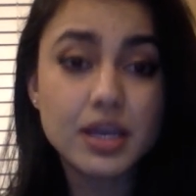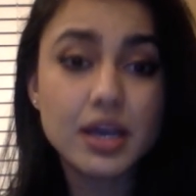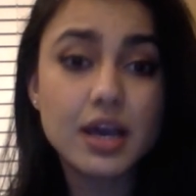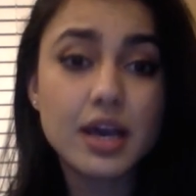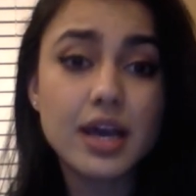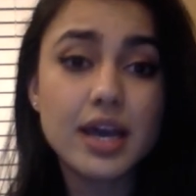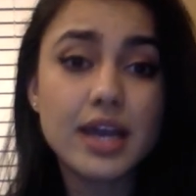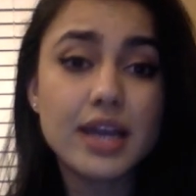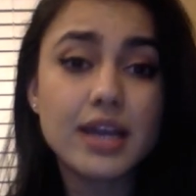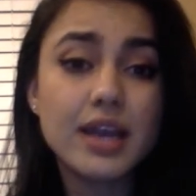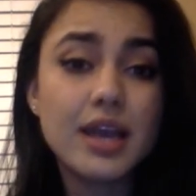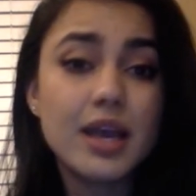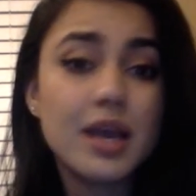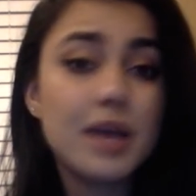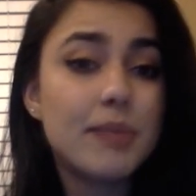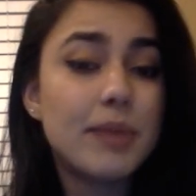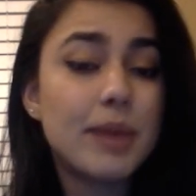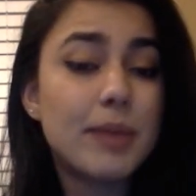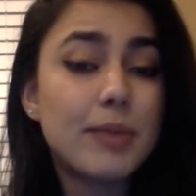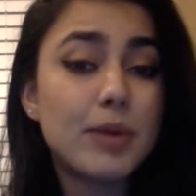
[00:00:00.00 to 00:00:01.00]
And
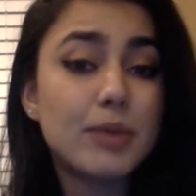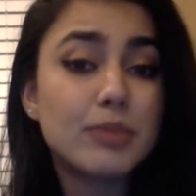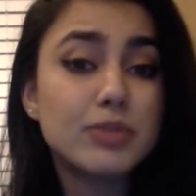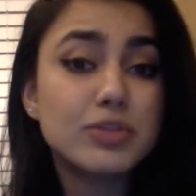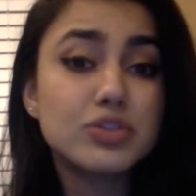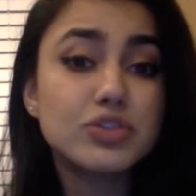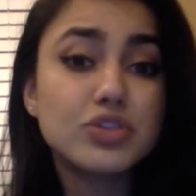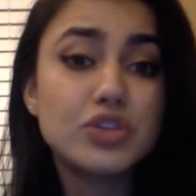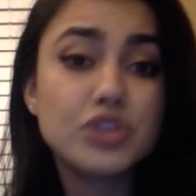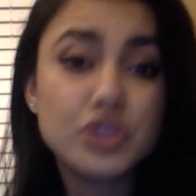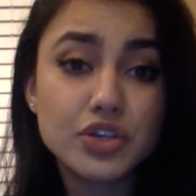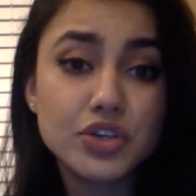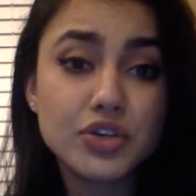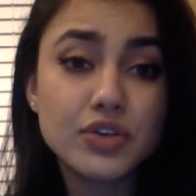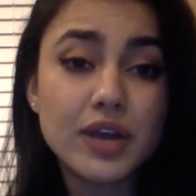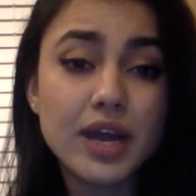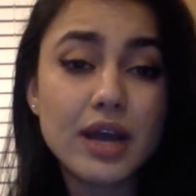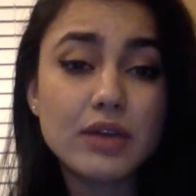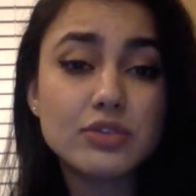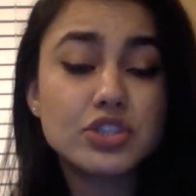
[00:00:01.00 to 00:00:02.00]
my mom stood her
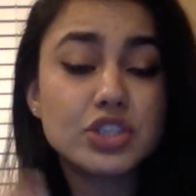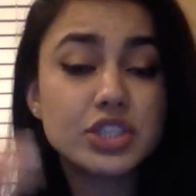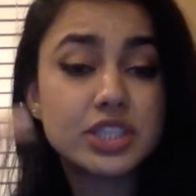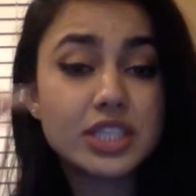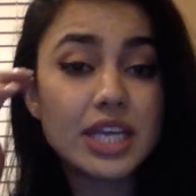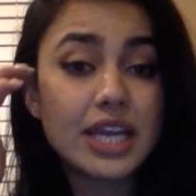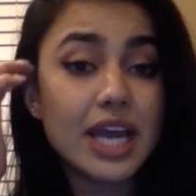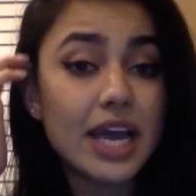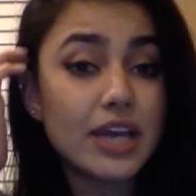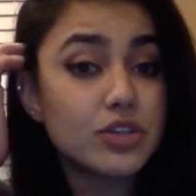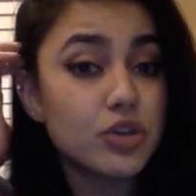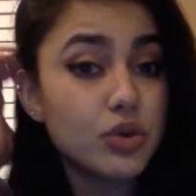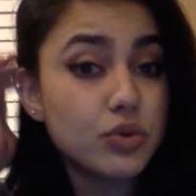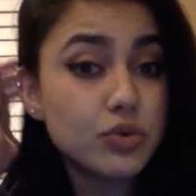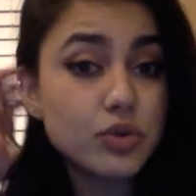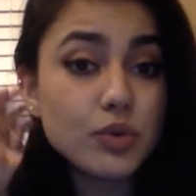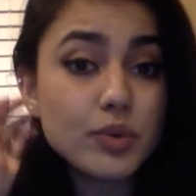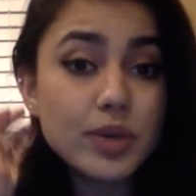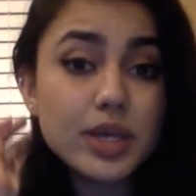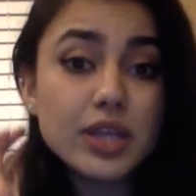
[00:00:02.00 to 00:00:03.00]
ground. She said, "I don't
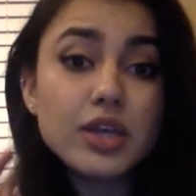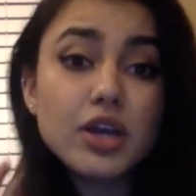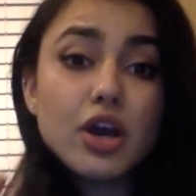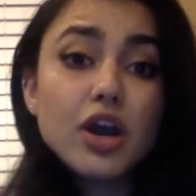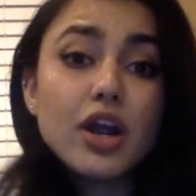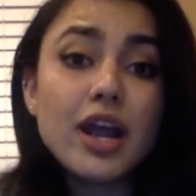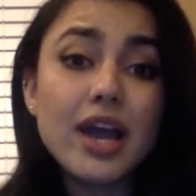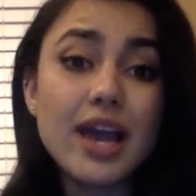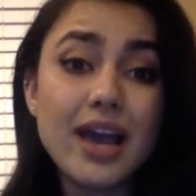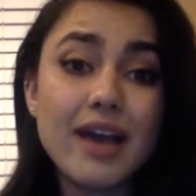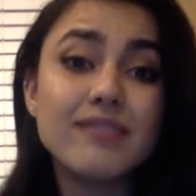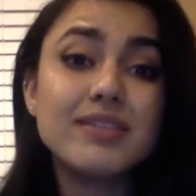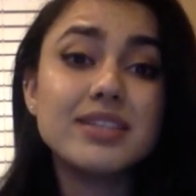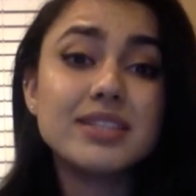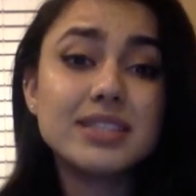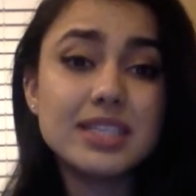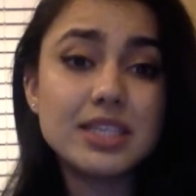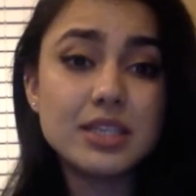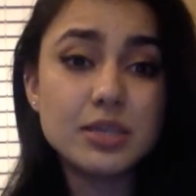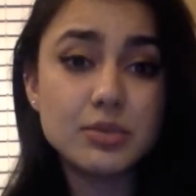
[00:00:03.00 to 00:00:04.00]
know where they are. I haven't
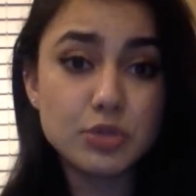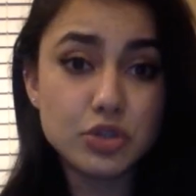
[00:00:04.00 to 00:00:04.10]
seen them.